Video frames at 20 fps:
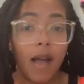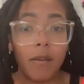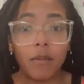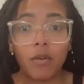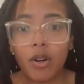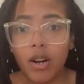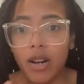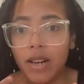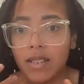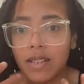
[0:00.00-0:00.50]

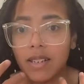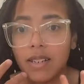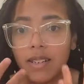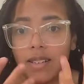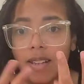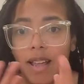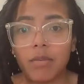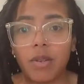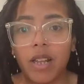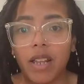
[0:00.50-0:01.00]
I'm crazy
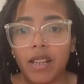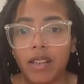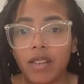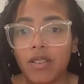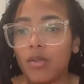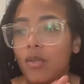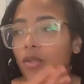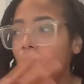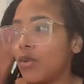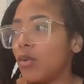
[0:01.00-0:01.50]
because I'm
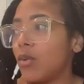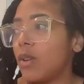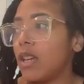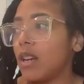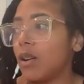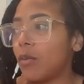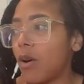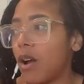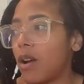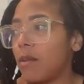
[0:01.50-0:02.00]
telling you, if you
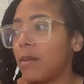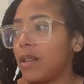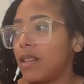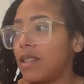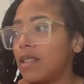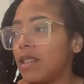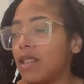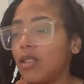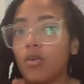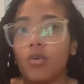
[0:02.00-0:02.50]
eat a
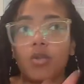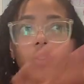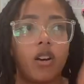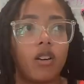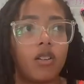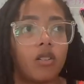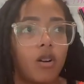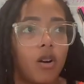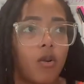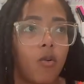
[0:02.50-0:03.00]
watermelon seed, you
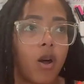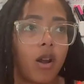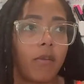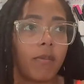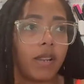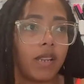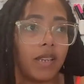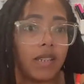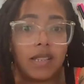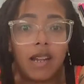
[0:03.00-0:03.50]
turn to a
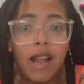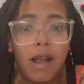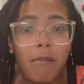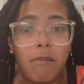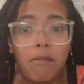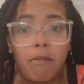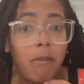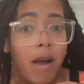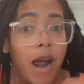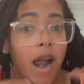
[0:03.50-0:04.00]
watermelon. It's
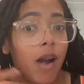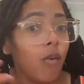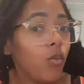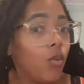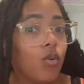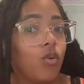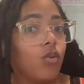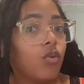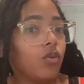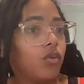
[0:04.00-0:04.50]
not
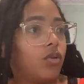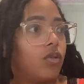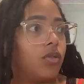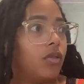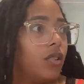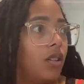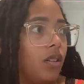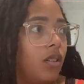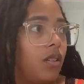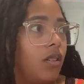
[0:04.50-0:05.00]
my rules.